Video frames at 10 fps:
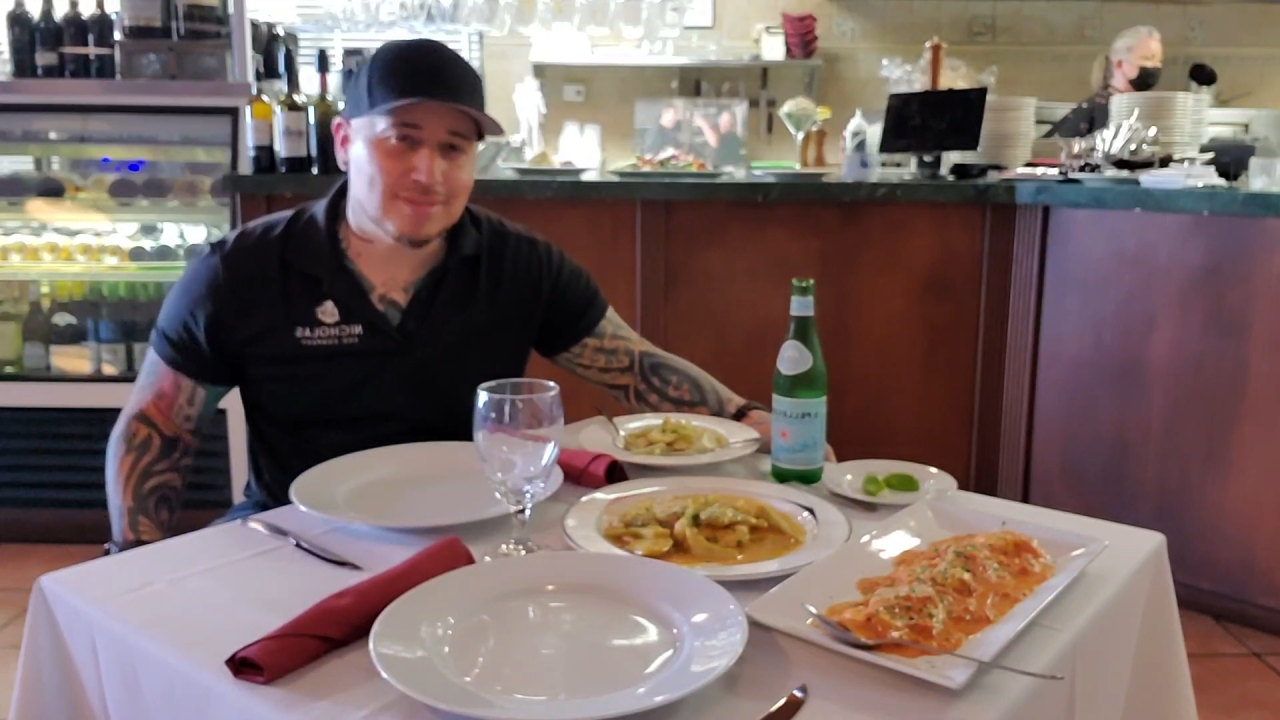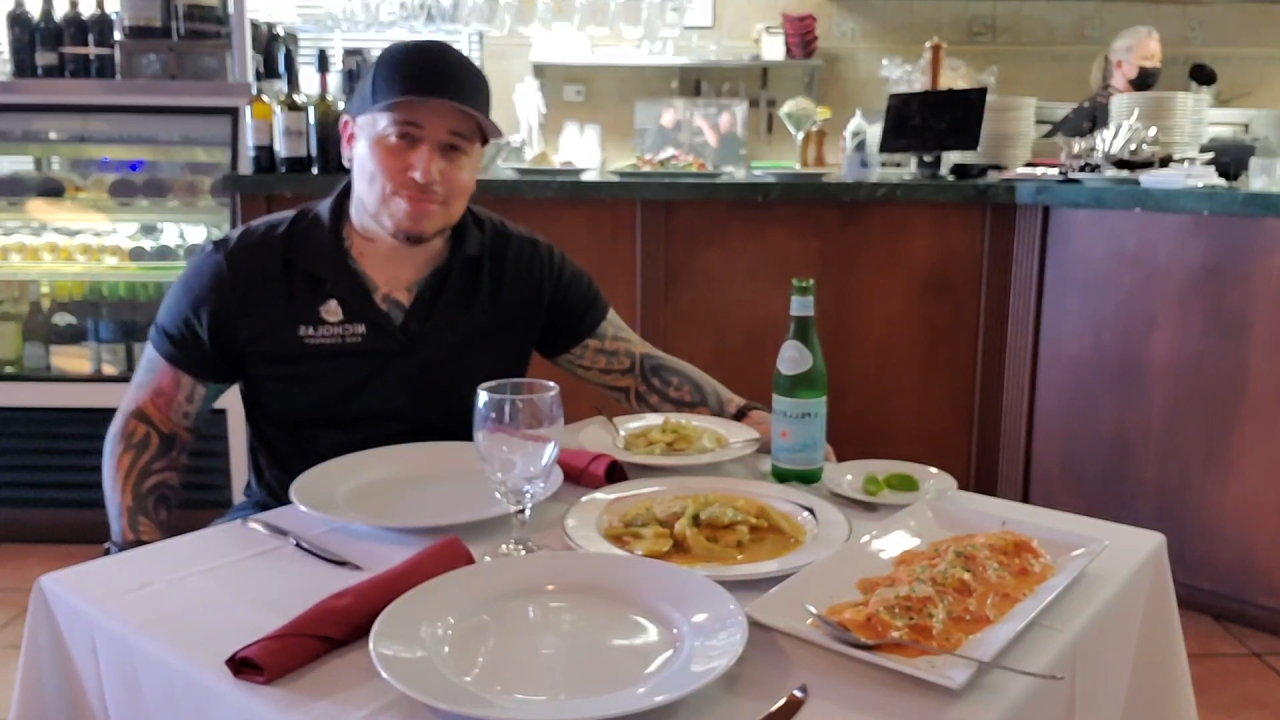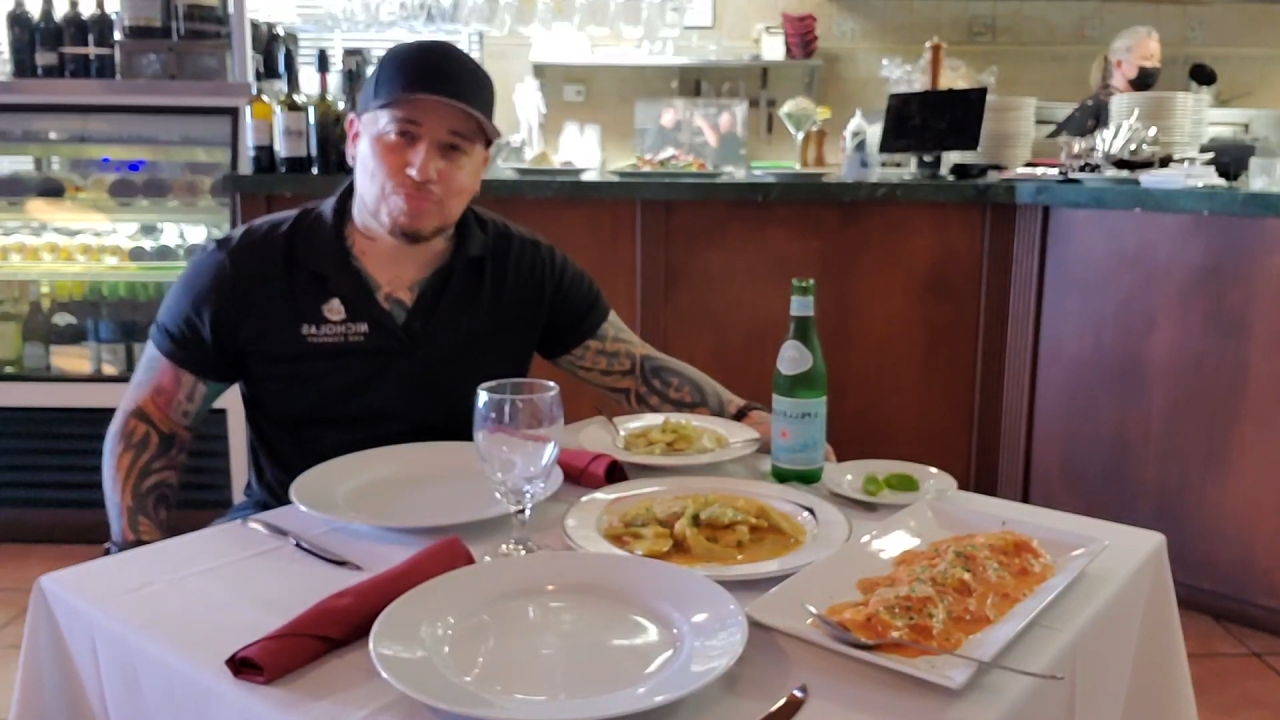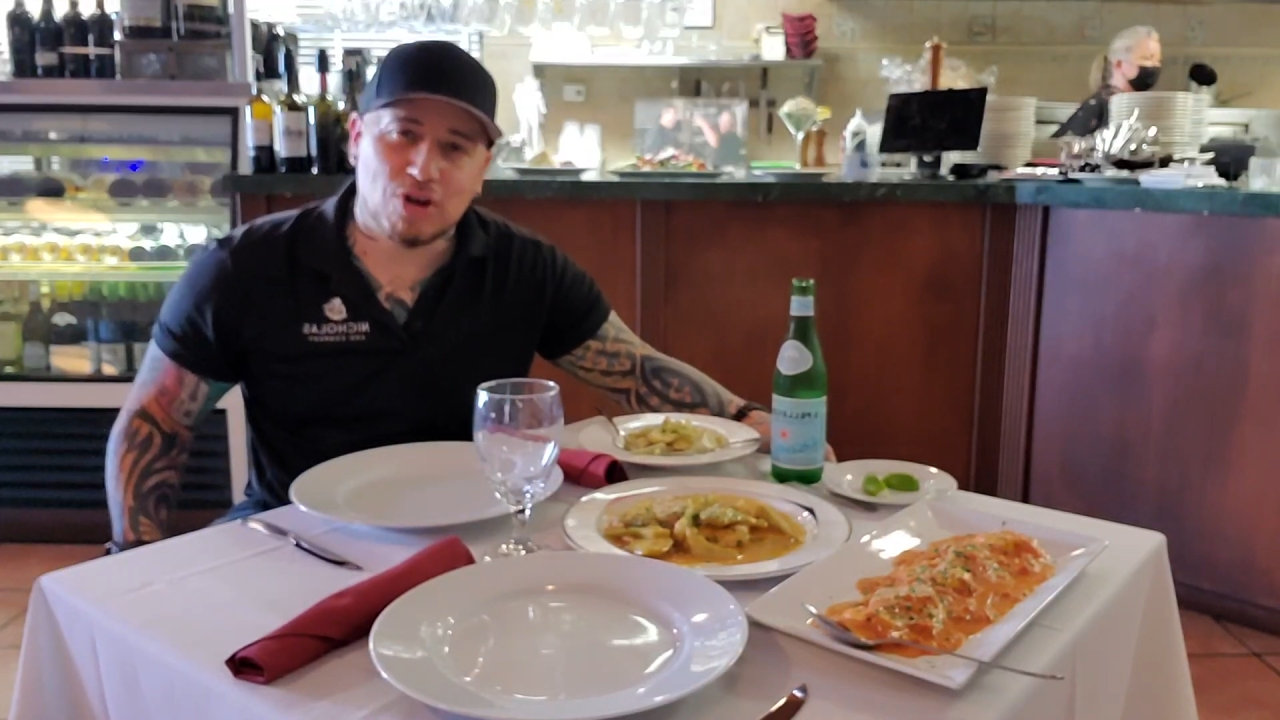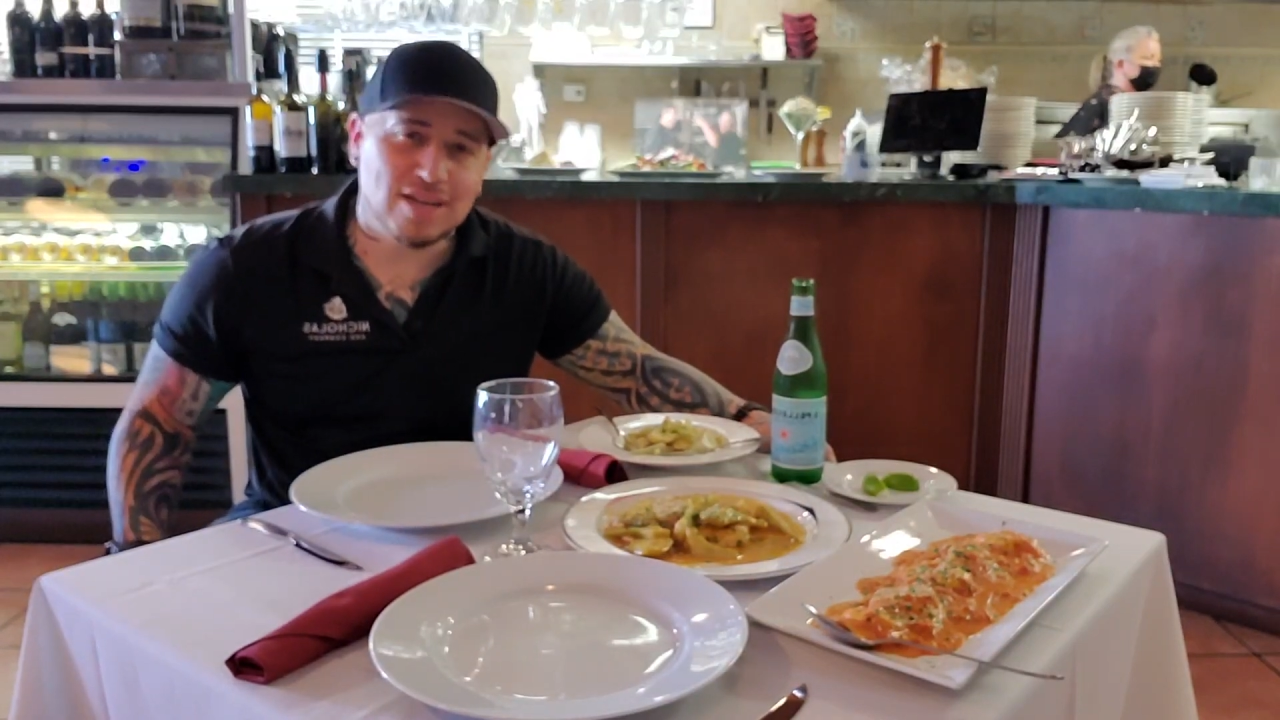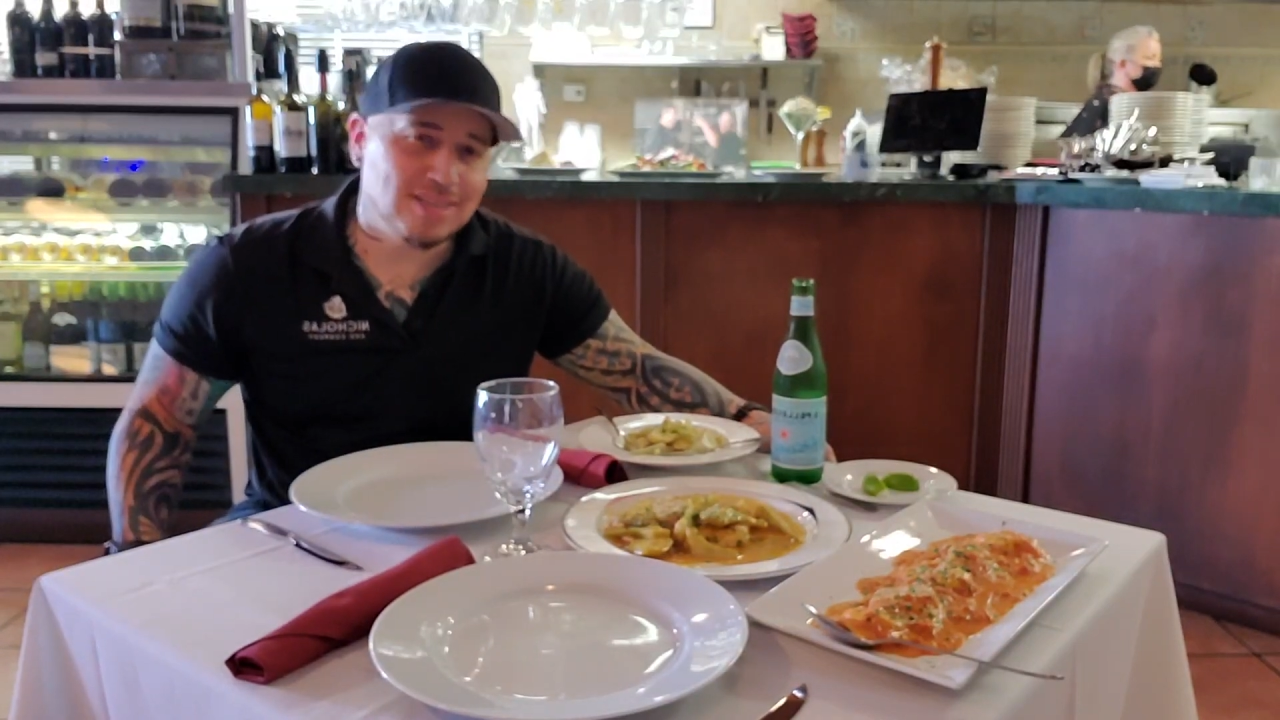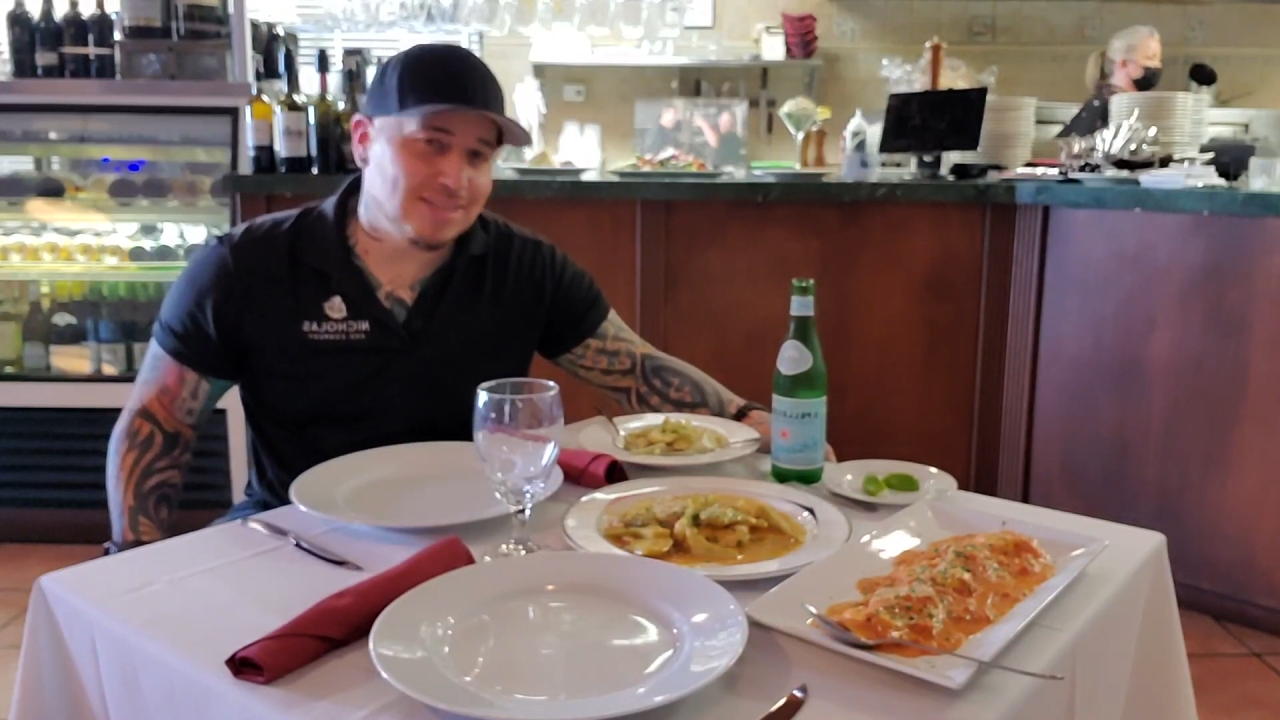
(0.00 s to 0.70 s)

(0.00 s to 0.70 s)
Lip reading: Brandy